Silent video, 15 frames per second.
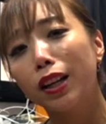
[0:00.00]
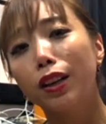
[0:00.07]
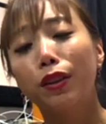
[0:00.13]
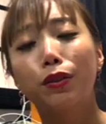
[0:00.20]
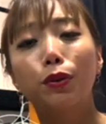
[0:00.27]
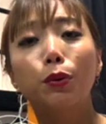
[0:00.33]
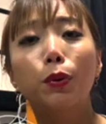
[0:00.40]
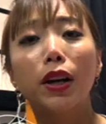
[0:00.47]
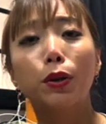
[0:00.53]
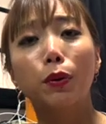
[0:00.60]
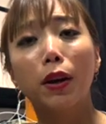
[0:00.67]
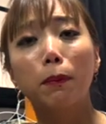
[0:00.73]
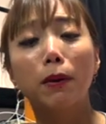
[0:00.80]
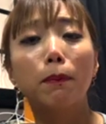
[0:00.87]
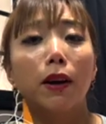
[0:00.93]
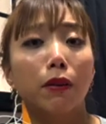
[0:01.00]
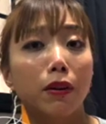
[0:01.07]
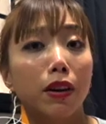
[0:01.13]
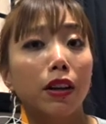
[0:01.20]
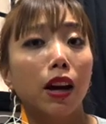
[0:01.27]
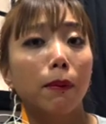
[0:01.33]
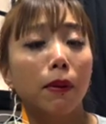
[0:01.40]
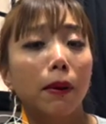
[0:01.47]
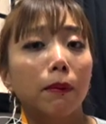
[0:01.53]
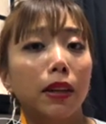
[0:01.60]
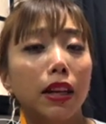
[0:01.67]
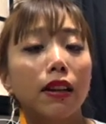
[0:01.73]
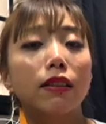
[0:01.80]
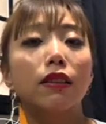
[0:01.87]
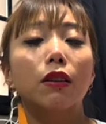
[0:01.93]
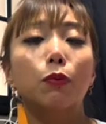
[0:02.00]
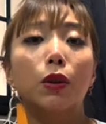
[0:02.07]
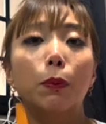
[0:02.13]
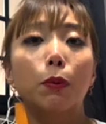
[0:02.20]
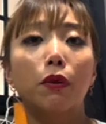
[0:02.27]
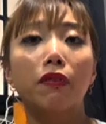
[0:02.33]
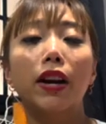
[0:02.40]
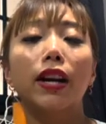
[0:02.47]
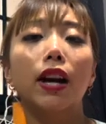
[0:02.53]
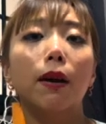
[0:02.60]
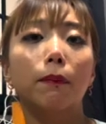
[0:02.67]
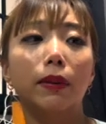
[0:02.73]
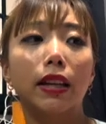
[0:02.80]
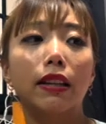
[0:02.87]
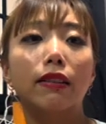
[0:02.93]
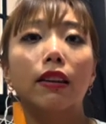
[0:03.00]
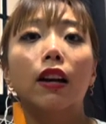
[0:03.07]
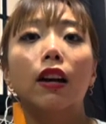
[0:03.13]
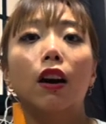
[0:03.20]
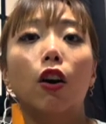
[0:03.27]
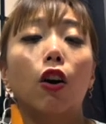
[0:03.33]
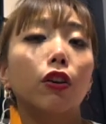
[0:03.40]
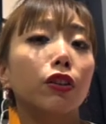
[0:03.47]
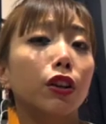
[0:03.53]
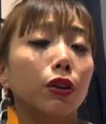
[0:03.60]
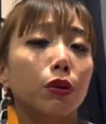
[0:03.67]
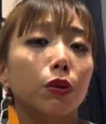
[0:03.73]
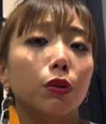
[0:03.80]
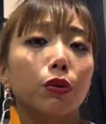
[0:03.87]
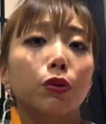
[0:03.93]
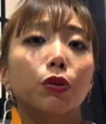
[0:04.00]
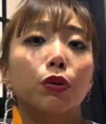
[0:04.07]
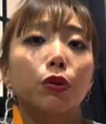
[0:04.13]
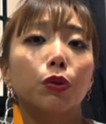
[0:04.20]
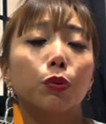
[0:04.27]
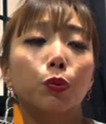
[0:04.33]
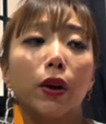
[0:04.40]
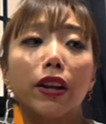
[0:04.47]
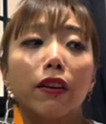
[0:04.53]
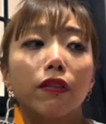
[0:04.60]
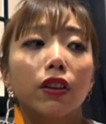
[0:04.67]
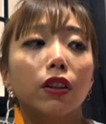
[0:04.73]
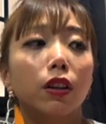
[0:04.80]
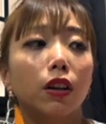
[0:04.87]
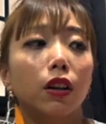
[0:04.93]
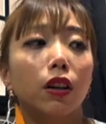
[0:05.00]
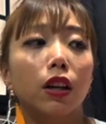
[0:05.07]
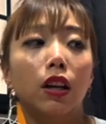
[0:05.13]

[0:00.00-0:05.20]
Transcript: So what do I mean by real-time updates? We provide updates on the go. So whenever the